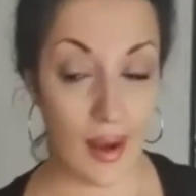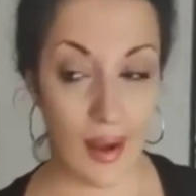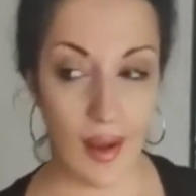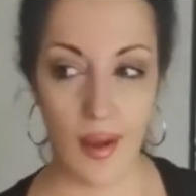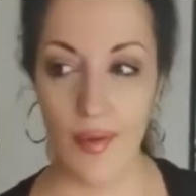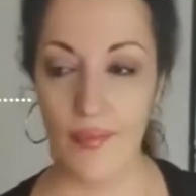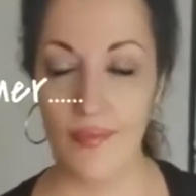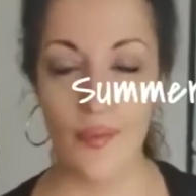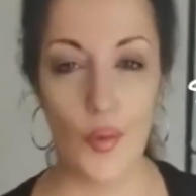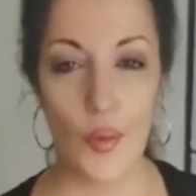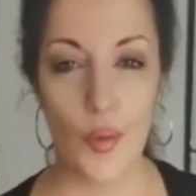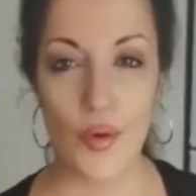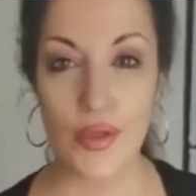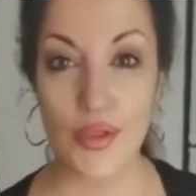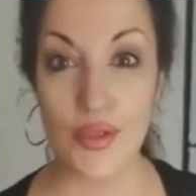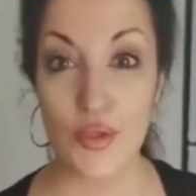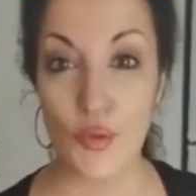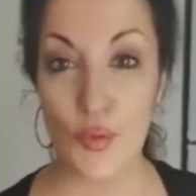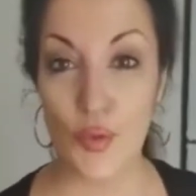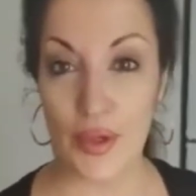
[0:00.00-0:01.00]
Of course,
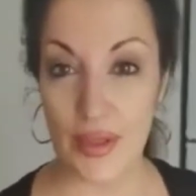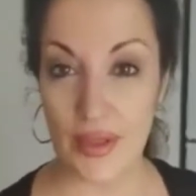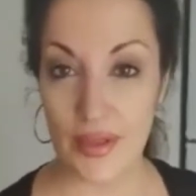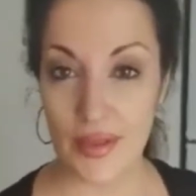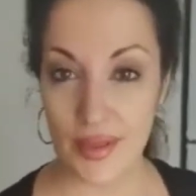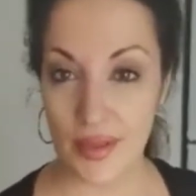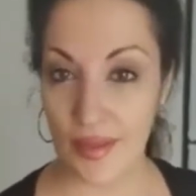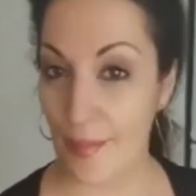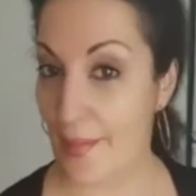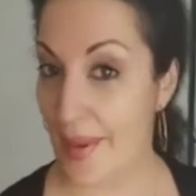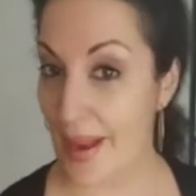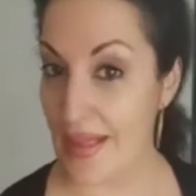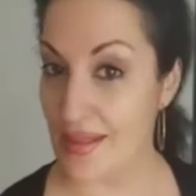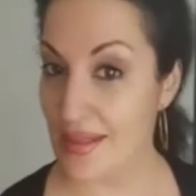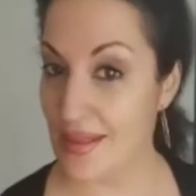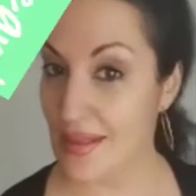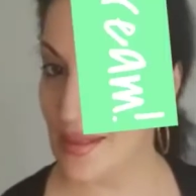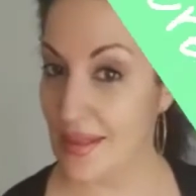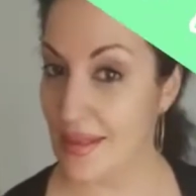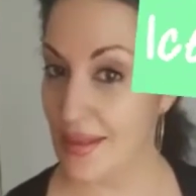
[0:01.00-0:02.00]
to eat the
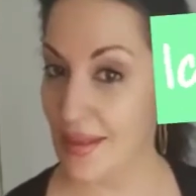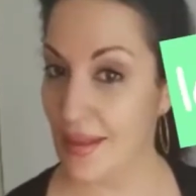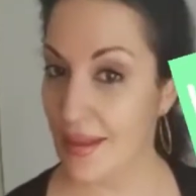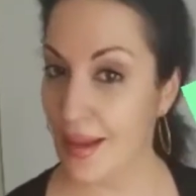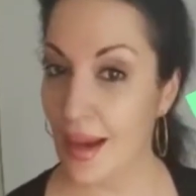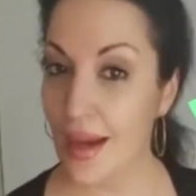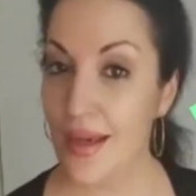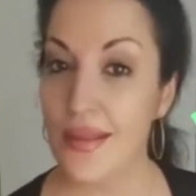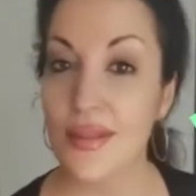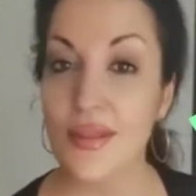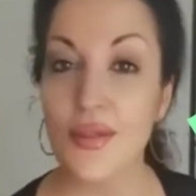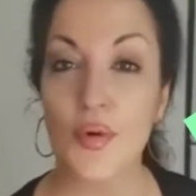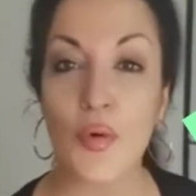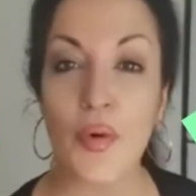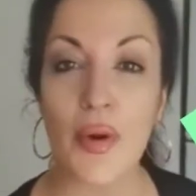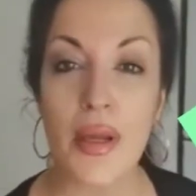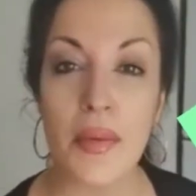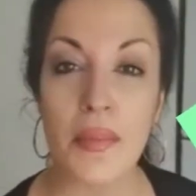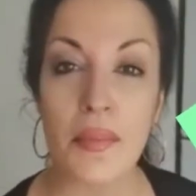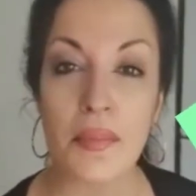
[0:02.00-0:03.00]
best ice
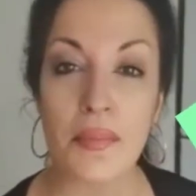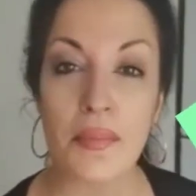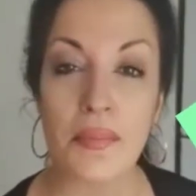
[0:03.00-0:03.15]
cream.